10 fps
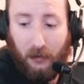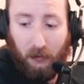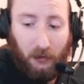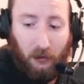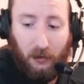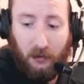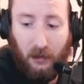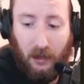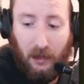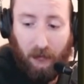notice
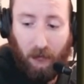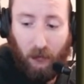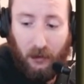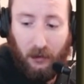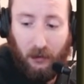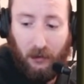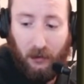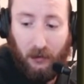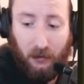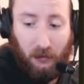that I have written
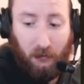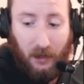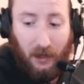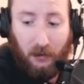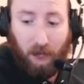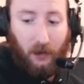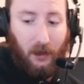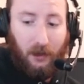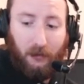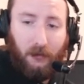
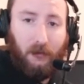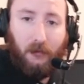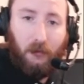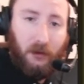2-5, and for this